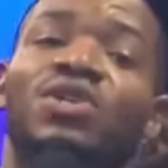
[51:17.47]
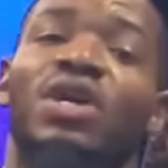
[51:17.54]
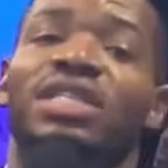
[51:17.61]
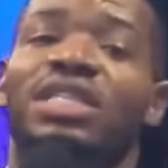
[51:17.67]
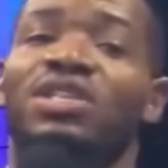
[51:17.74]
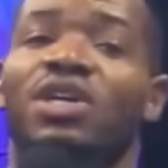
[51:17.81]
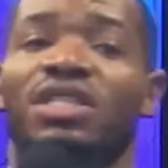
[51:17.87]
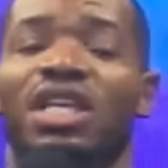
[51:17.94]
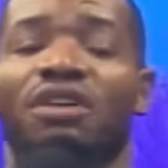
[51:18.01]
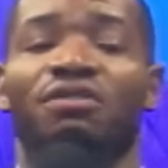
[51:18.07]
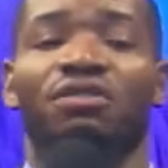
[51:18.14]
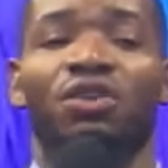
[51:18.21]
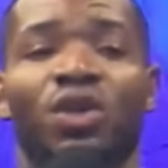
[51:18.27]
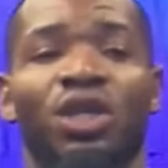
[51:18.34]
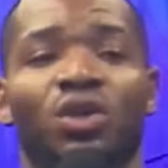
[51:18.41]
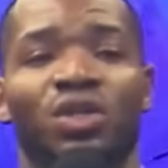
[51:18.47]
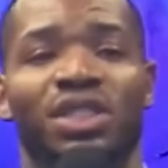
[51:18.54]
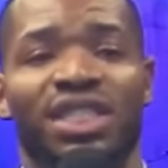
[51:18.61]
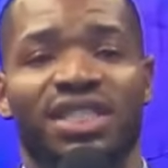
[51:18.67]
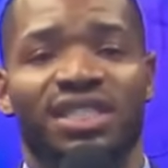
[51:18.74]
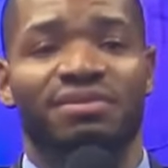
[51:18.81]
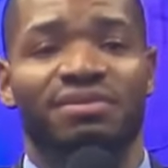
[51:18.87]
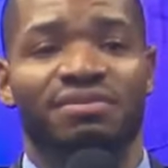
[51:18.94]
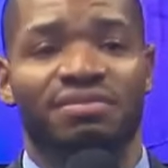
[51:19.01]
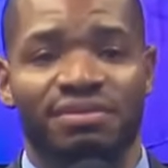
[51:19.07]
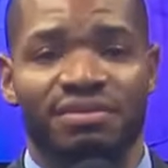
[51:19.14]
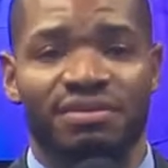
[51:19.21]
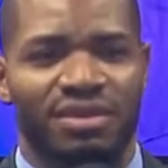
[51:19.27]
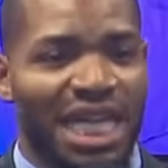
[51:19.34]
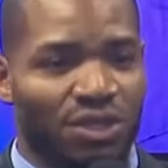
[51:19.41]
exalting yourself, you will lose it.
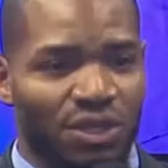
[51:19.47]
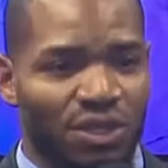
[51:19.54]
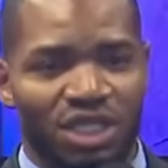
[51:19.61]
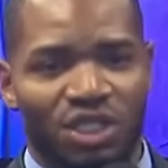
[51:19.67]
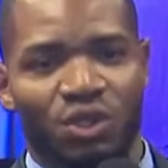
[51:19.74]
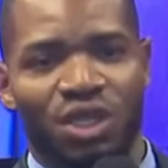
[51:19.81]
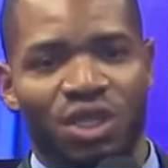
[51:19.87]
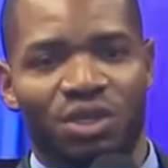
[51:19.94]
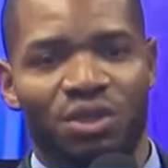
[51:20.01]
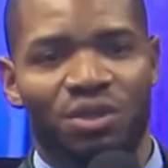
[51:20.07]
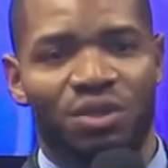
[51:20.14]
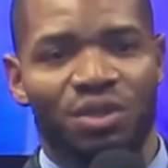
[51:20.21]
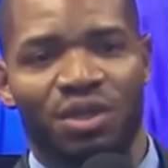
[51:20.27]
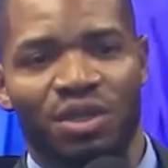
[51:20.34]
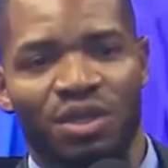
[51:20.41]
That's what he's showing you.